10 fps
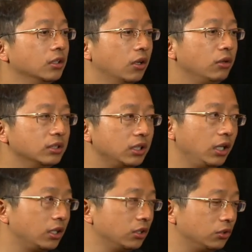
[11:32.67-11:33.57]
The only thing
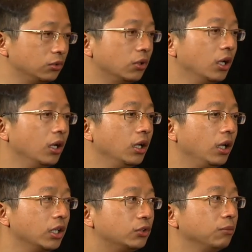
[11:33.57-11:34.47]
he can do
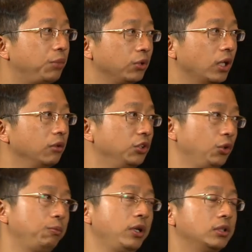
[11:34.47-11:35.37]
is to build a
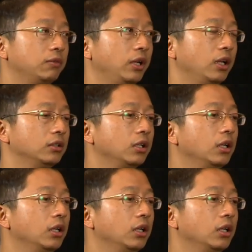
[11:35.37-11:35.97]
new piece of land.